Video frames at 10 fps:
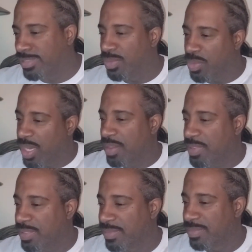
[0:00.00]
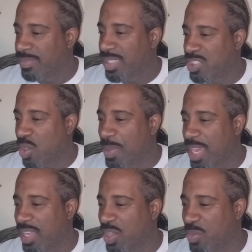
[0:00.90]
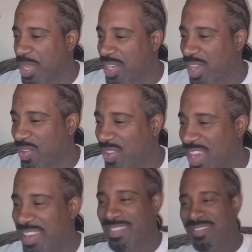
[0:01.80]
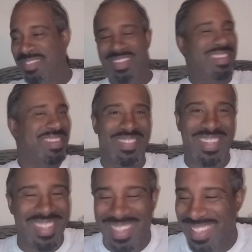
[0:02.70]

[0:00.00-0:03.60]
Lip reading: Whatever. Let's go back a little bit, though. Anyway.